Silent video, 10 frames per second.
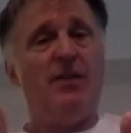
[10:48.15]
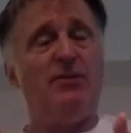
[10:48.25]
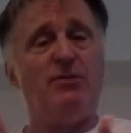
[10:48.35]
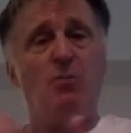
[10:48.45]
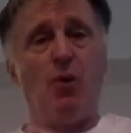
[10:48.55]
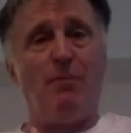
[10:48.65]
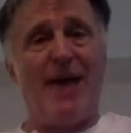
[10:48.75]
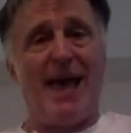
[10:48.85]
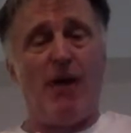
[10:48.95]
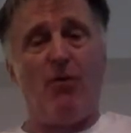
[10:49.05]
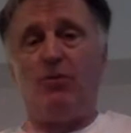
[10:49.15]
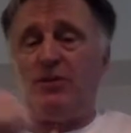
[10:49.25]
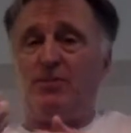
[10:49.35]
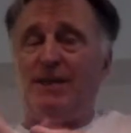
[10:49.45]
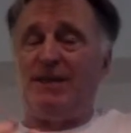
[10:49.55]
There was more power,
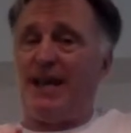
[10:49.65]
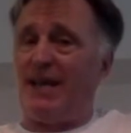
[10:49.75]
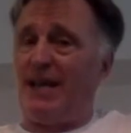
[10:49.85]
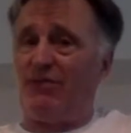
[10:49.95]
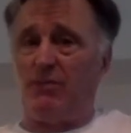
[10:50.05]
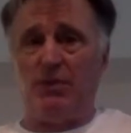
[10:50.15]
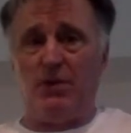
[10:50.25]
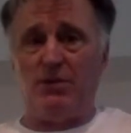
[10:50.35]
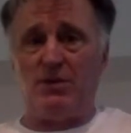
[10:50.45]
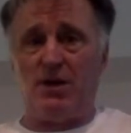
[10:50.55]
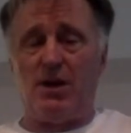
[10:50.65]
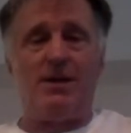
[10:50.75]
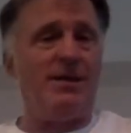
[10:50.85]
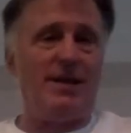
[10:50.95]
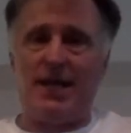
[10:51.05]
which means I didn't have to blow as
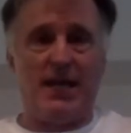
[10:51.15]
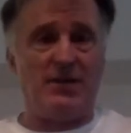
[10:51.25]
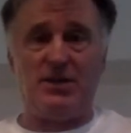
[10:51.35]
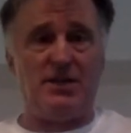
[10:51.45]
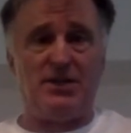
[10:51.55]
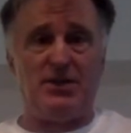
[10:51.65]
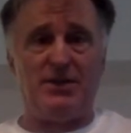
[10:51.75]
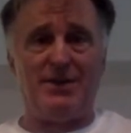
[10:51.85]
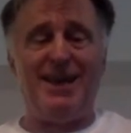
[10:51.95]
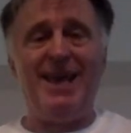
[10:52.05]
hard. It's just easier.